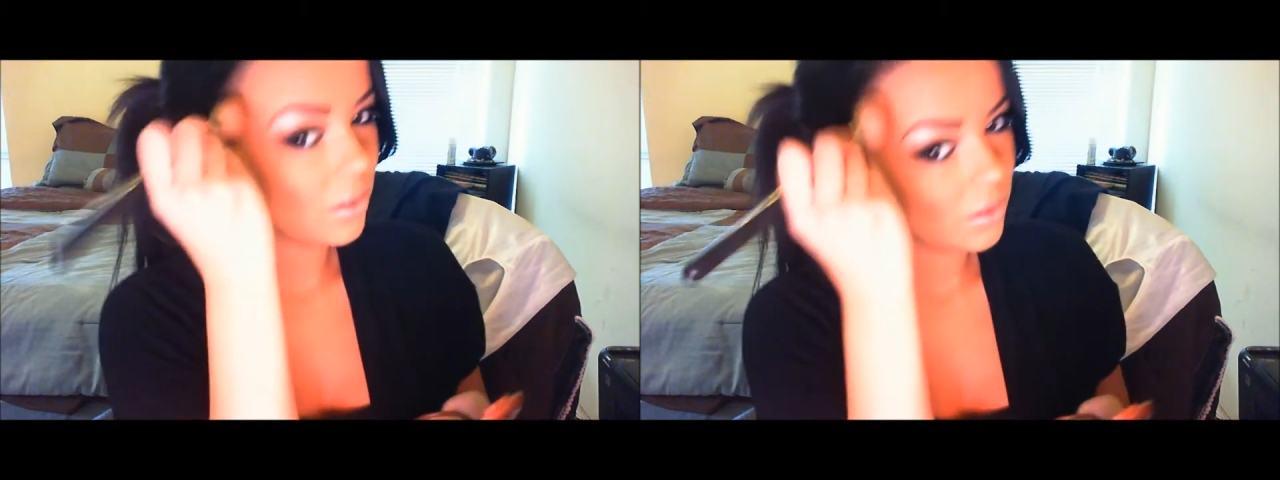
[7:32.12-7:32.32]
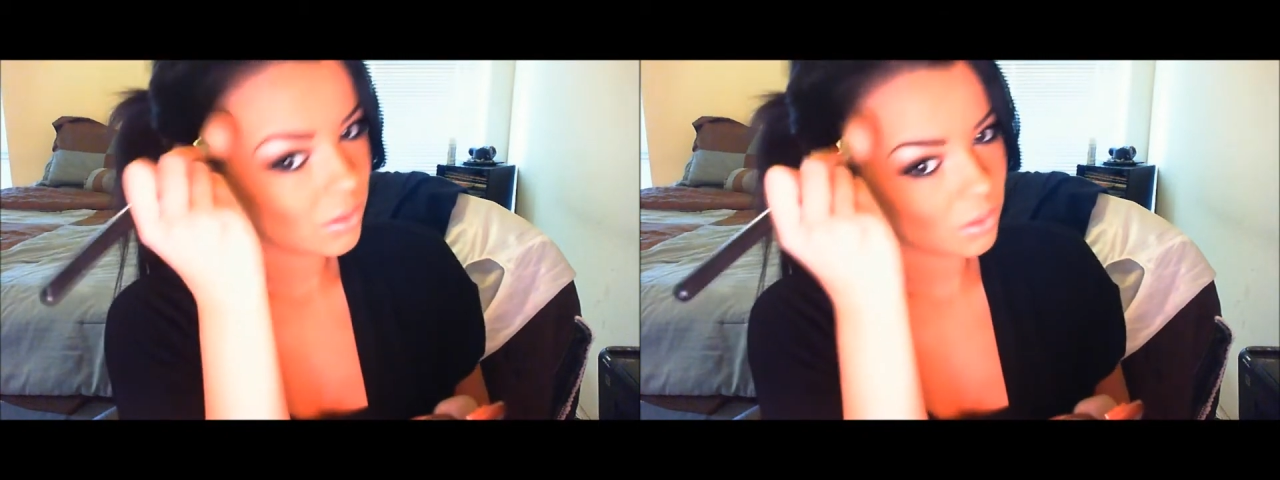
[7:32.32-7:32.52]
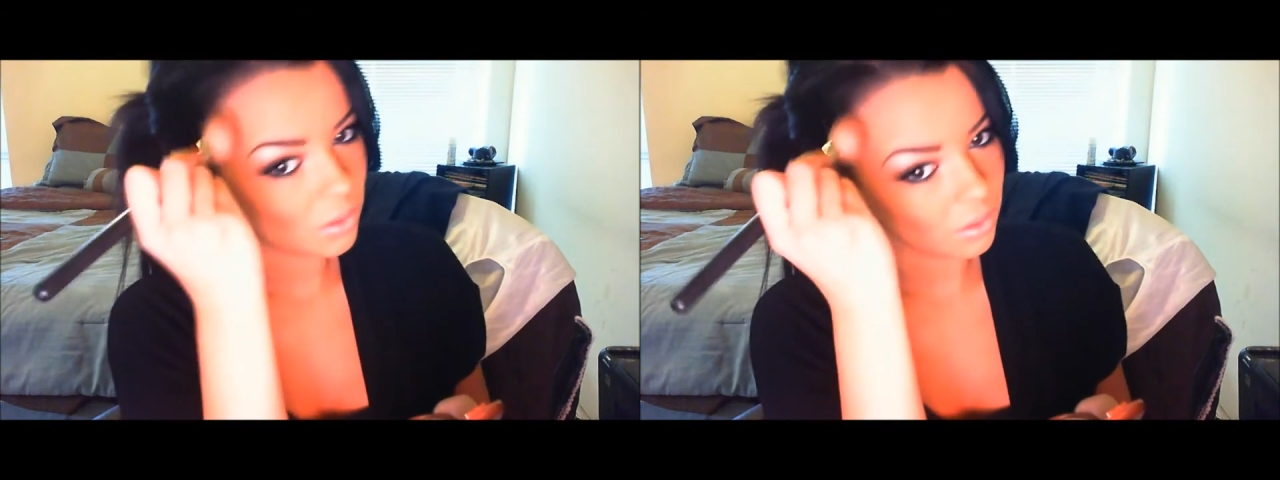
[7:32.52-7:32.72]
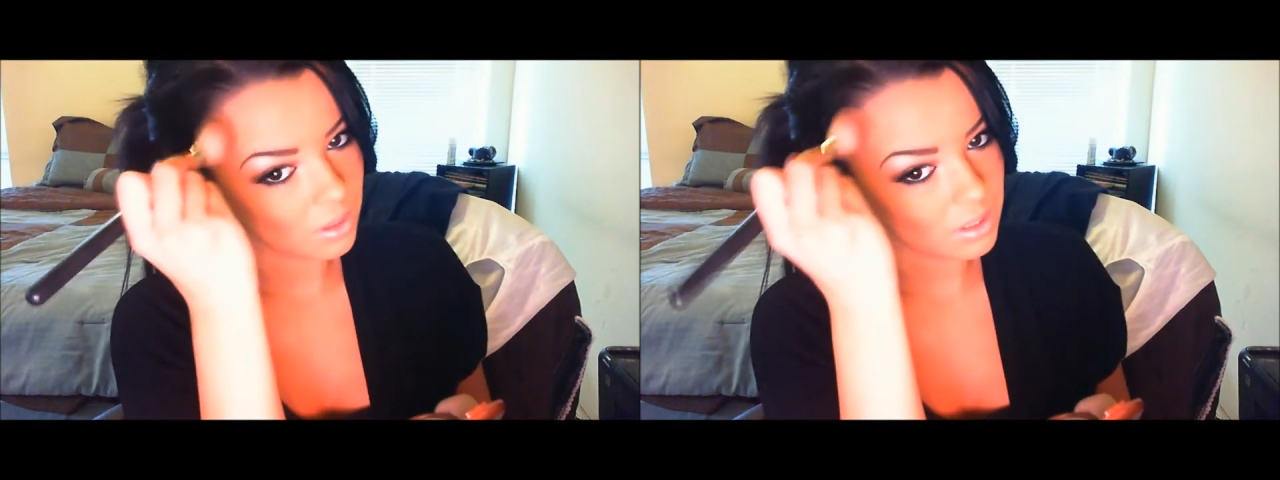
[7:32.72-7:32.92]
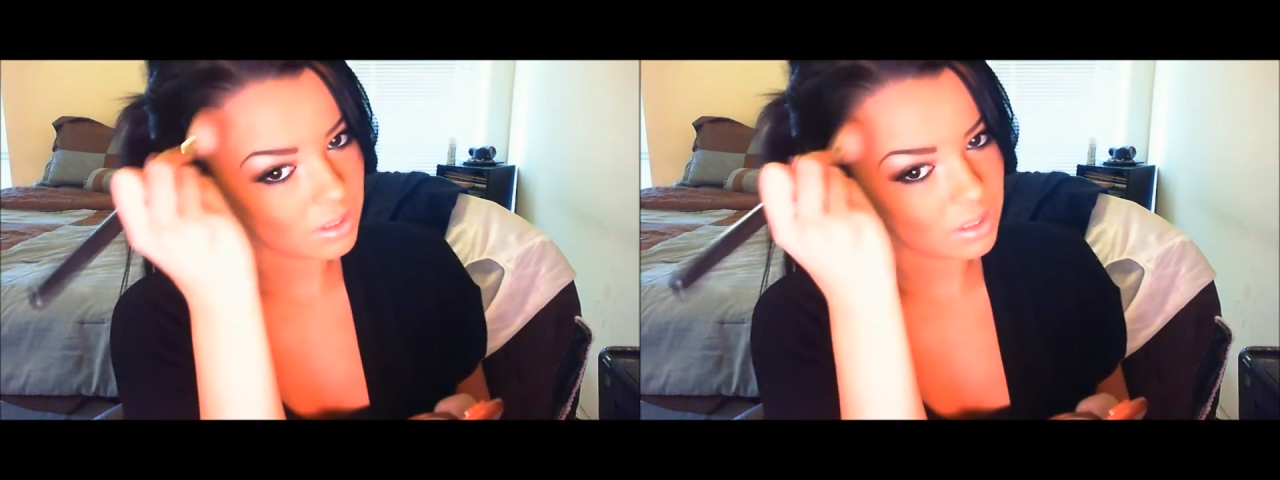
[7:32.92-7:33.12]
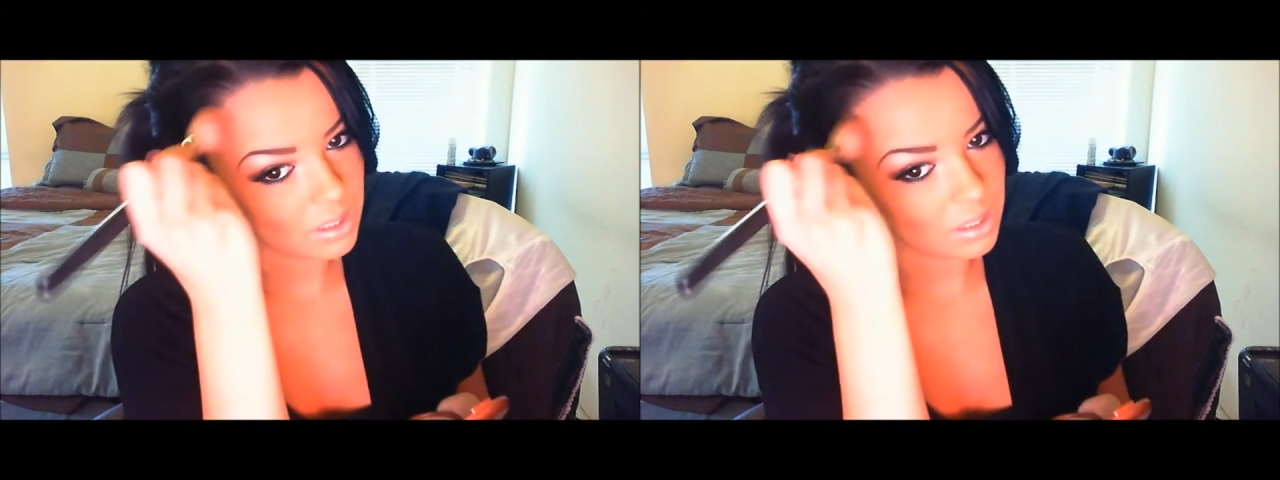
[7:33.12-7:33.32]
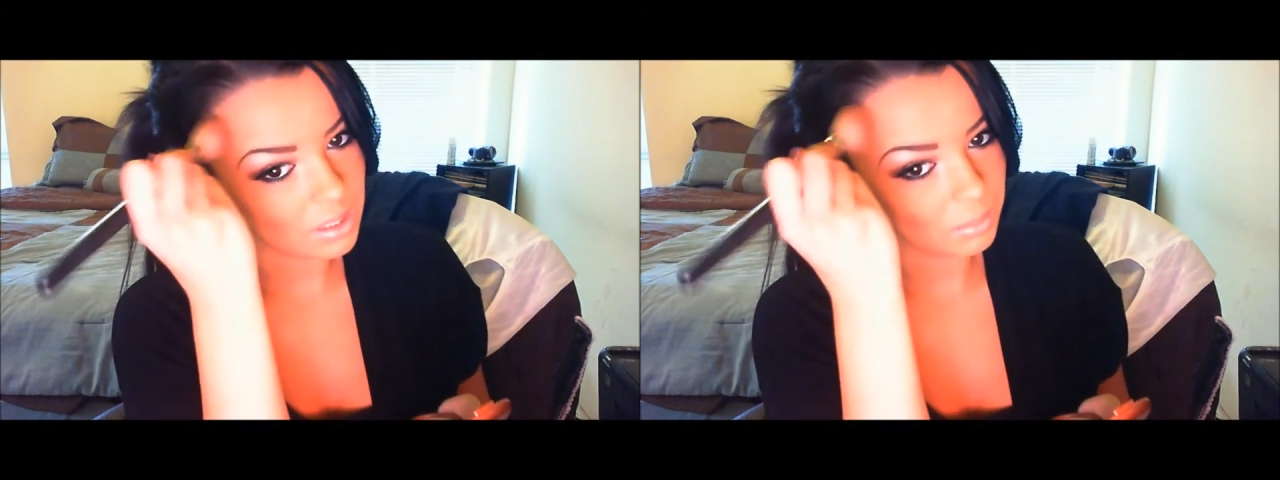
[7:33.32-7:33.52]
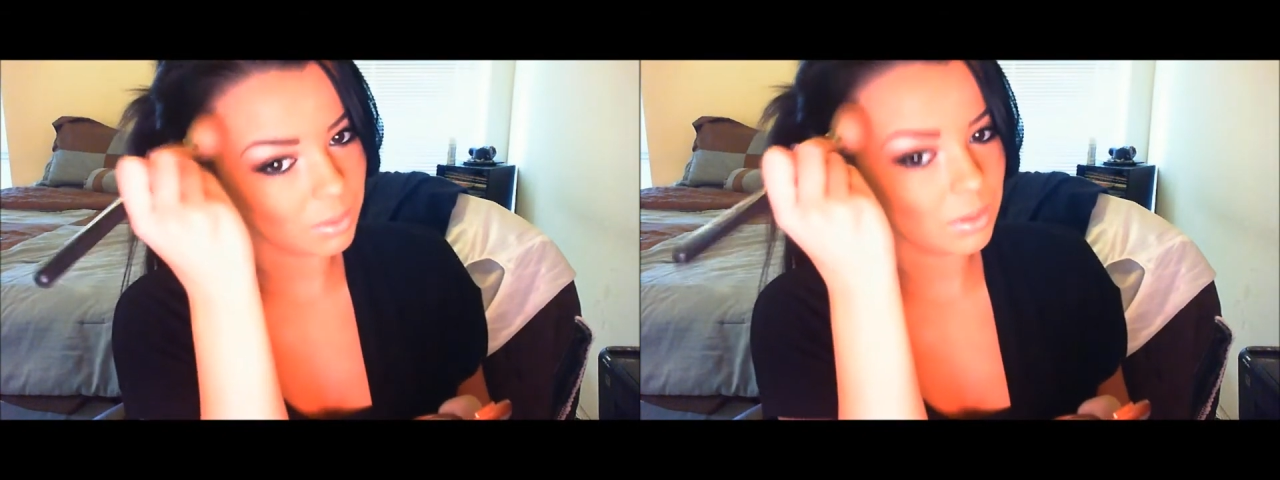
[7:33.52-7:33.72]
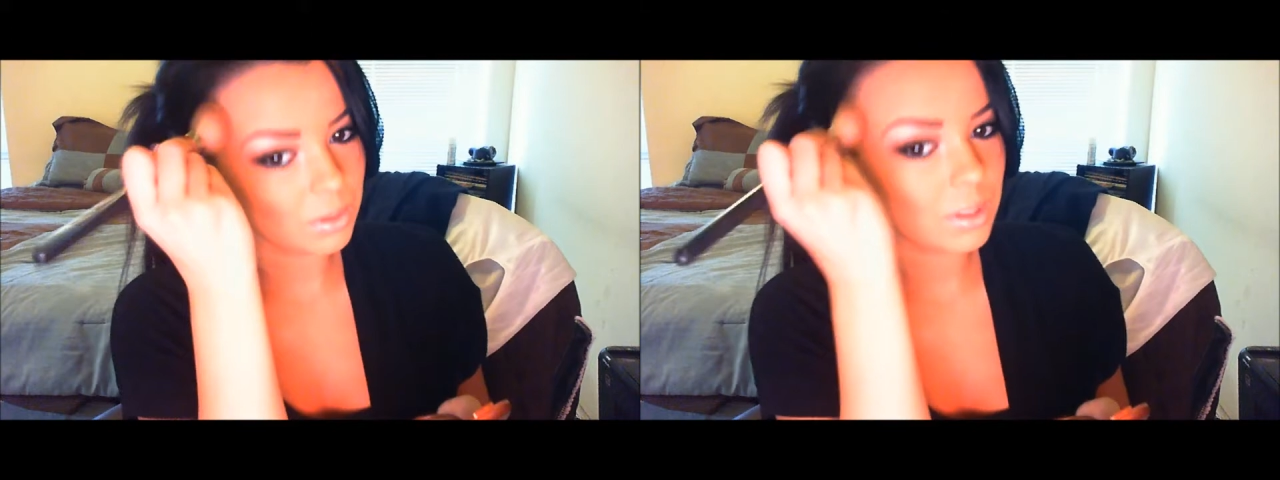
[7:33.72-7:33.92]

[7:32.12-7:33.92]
towards the temples,